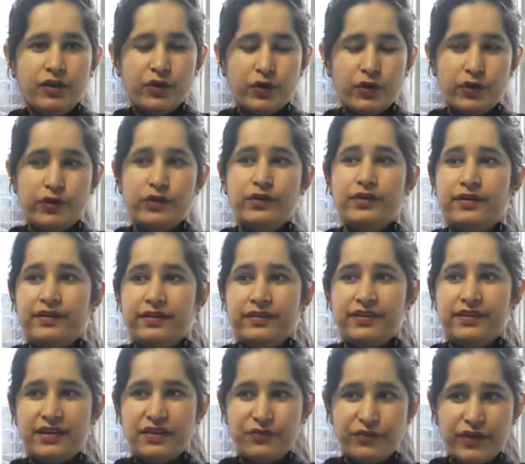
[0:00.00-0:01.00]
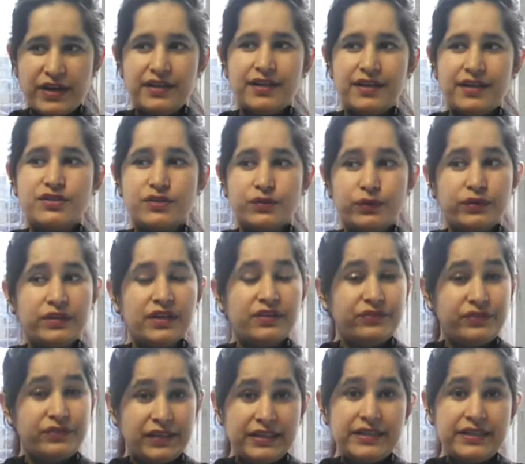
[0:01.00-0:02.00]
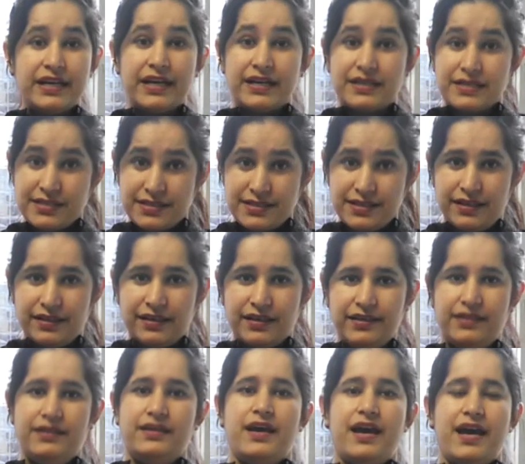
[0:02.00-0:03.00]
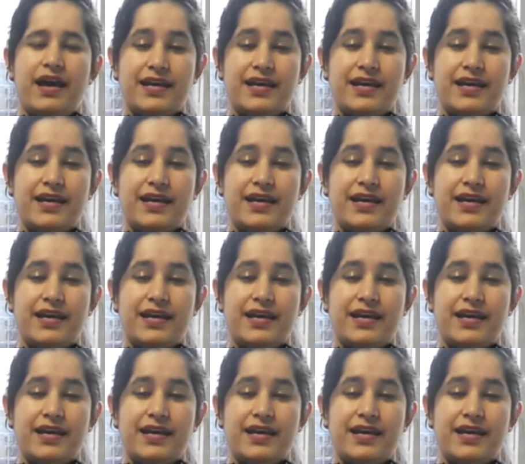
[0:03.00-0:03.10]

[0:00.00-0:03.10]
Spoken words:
Your Honor, the defendant shoot the fire negligently.